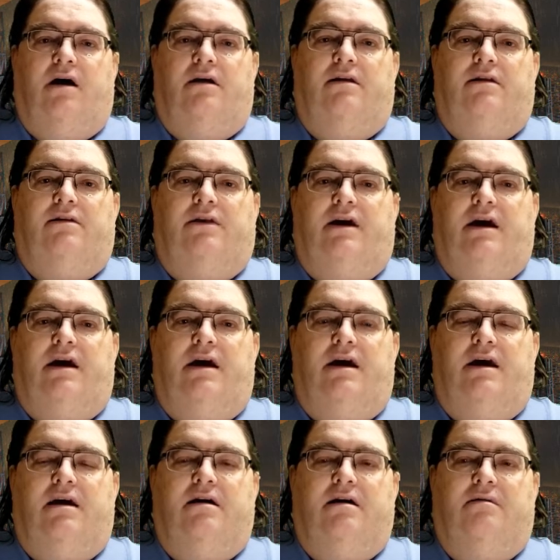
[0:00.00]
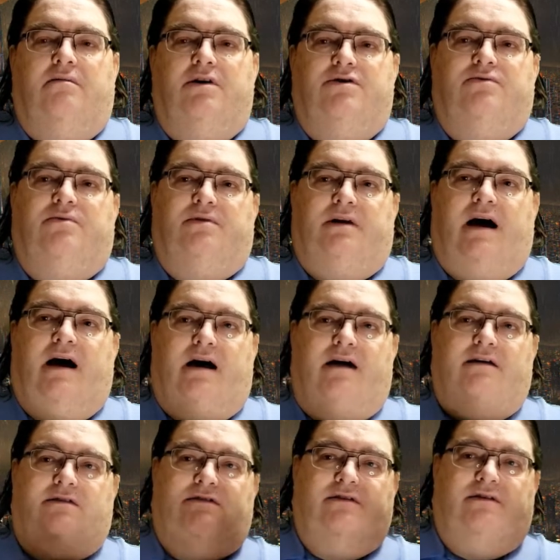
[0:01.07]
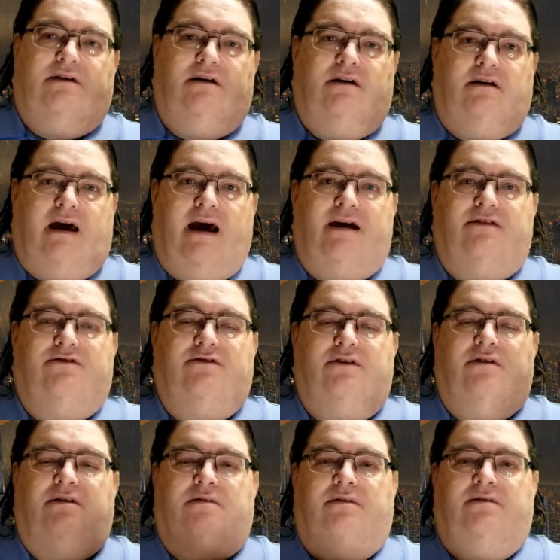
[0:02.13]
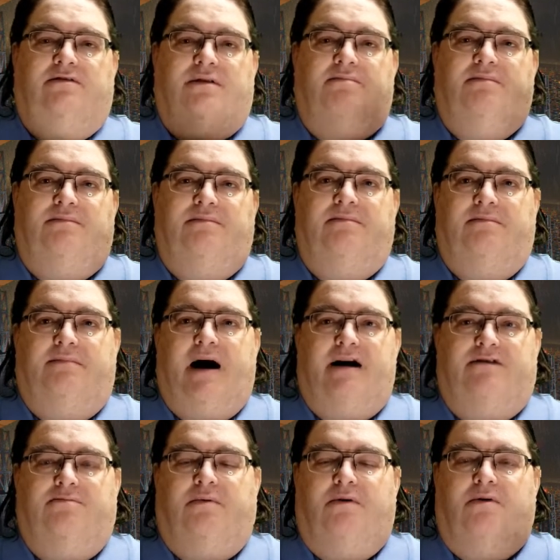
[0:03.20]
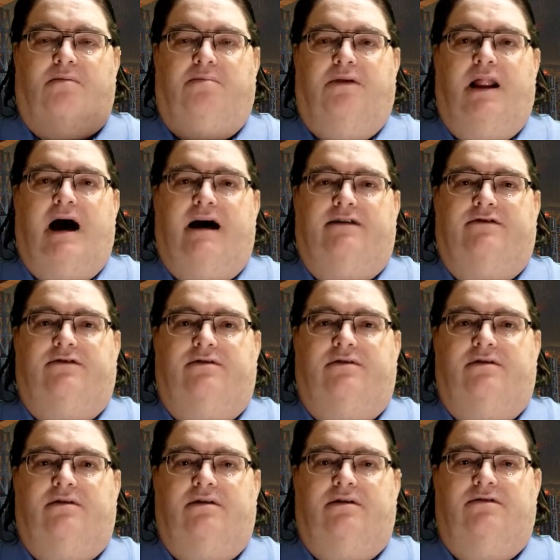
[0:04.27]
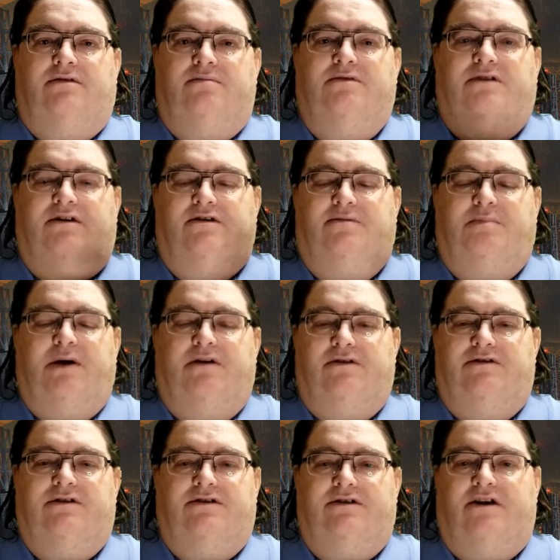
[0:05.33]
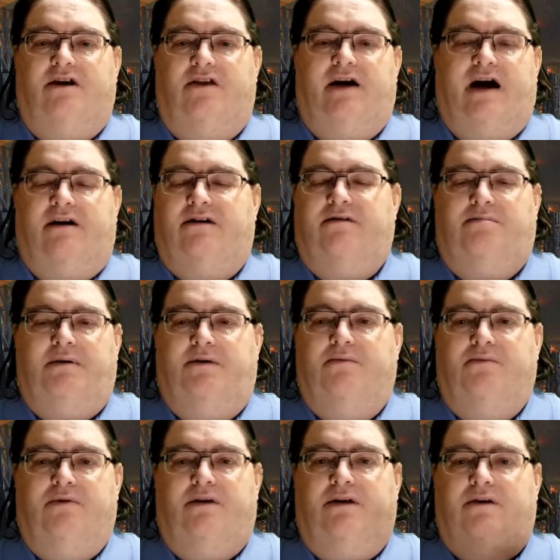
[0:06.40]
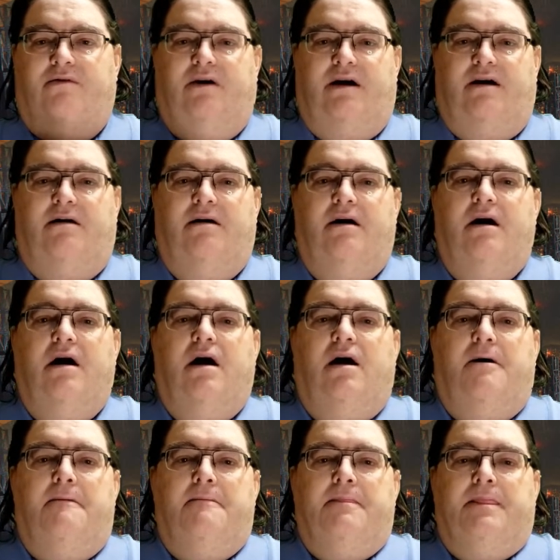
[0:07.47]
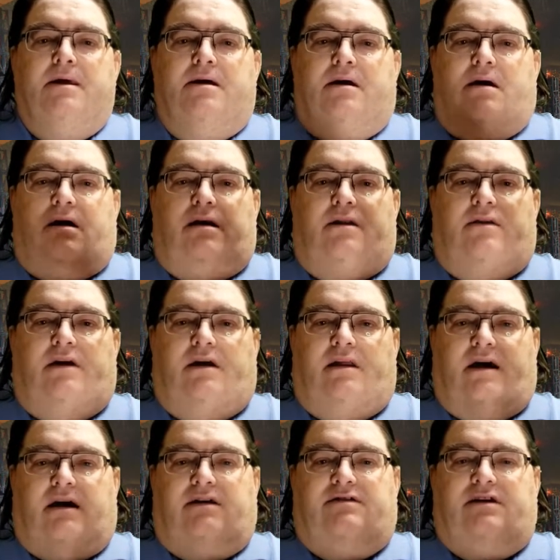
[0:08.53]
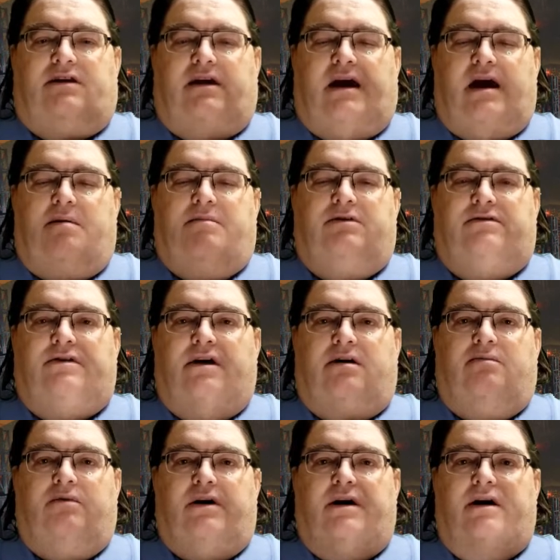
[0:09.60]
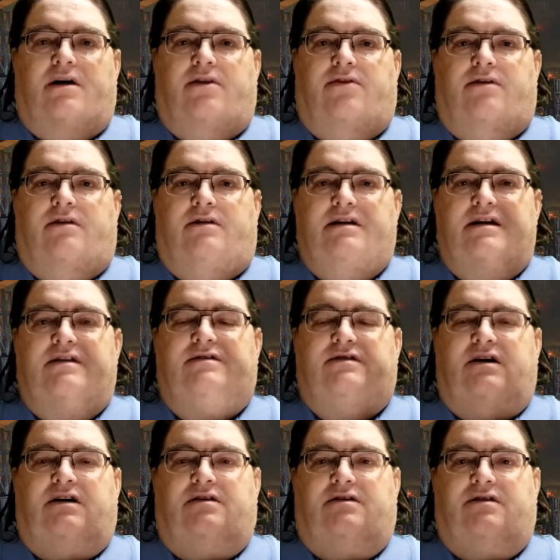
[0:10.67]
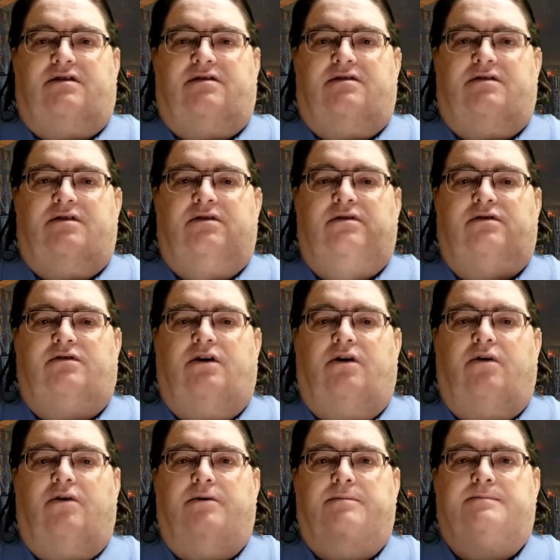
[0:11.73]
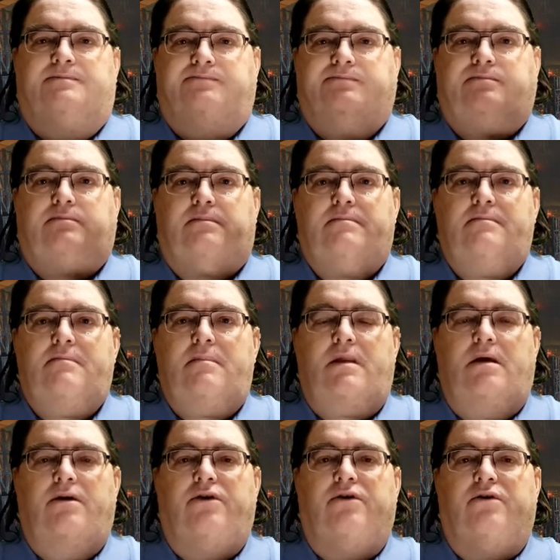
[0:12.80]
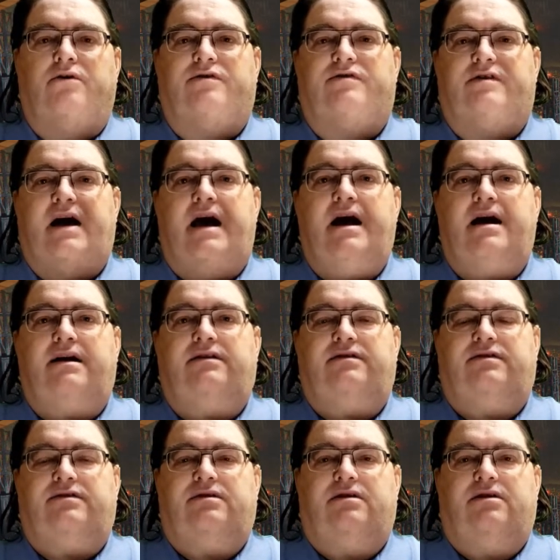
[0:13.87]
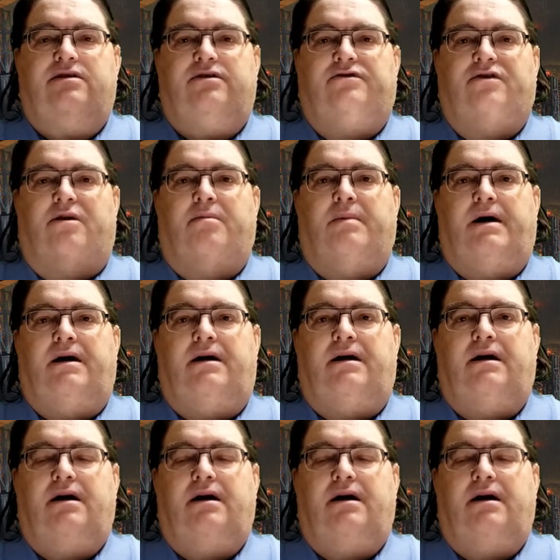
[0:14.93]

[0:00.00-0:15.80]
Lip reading: Which with adds to some possible plots, some conspiracies and all that could be really great. Like I said, the game is done with D6s, so your stats determine